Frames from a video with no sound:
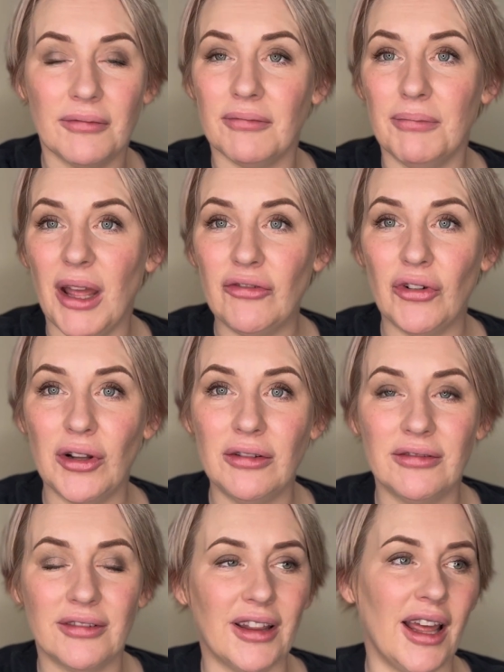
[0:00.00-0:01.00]

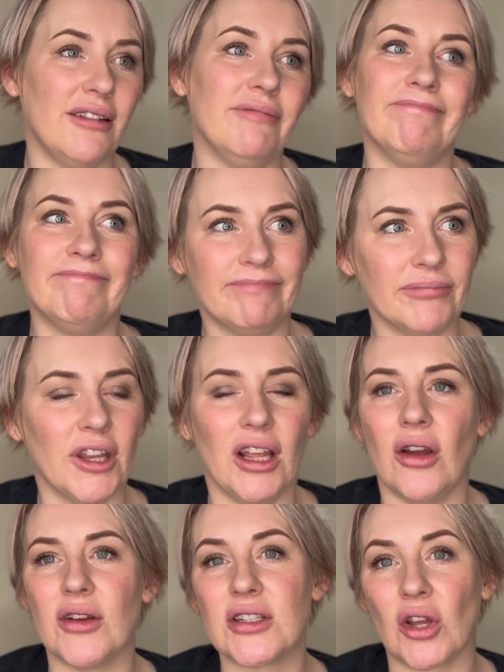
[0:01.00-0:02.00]
mineral, then, you
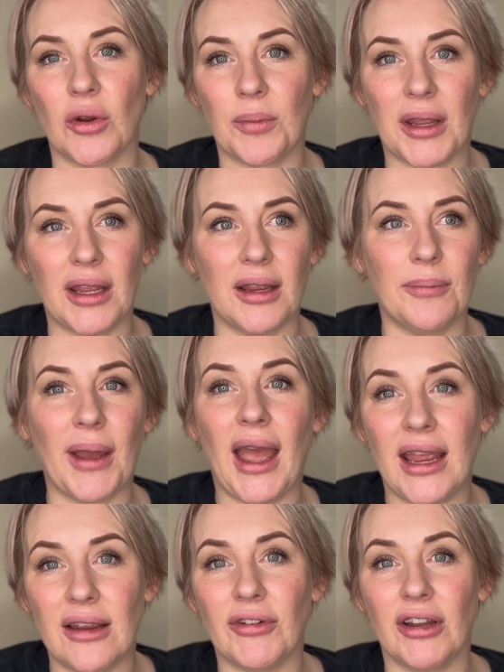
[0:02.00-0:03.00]
know, it's going to be
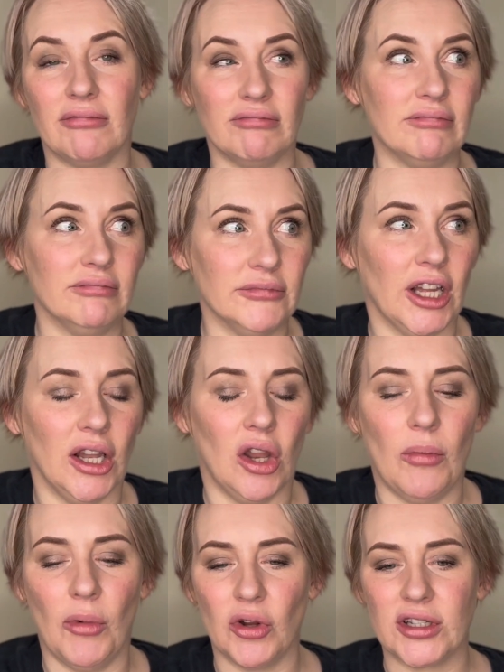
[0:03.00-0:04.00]
behaving a
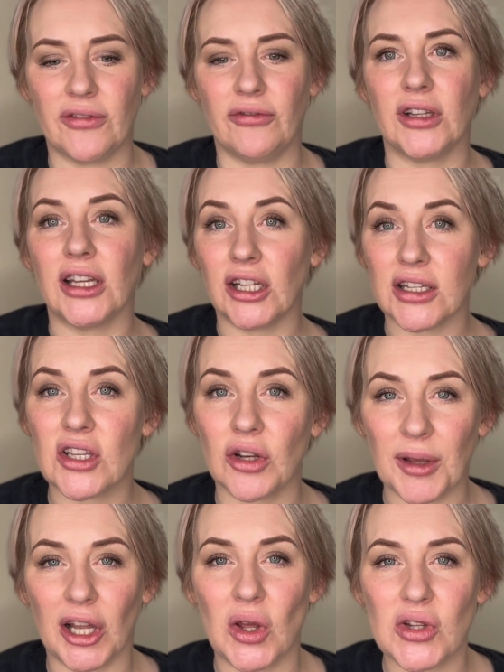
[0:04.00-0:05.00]
lot more differently and it's going to
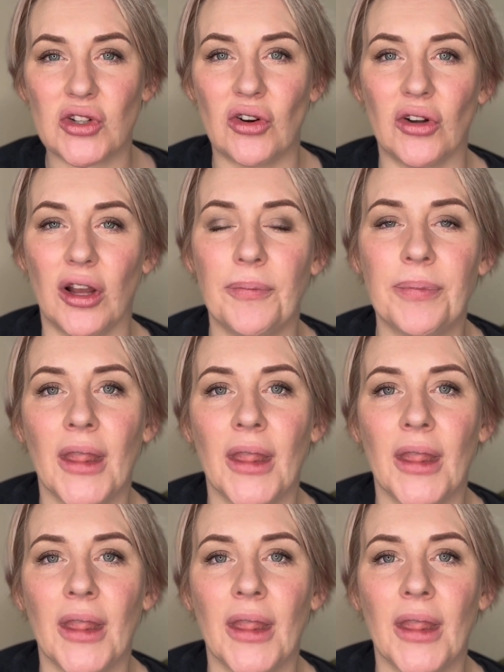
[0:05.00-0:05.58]
be a lot stronger.